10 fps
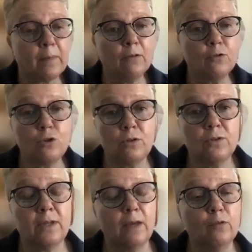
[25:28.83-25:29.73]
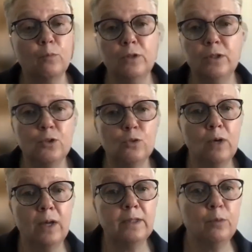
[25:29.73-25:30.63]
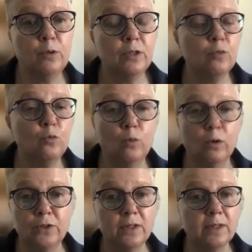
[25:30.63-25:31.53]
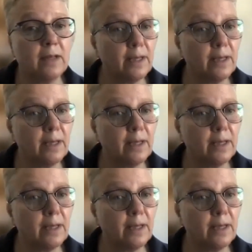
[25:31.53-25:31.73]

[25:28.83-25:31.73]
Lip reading: just gave money to anybody who wanted it,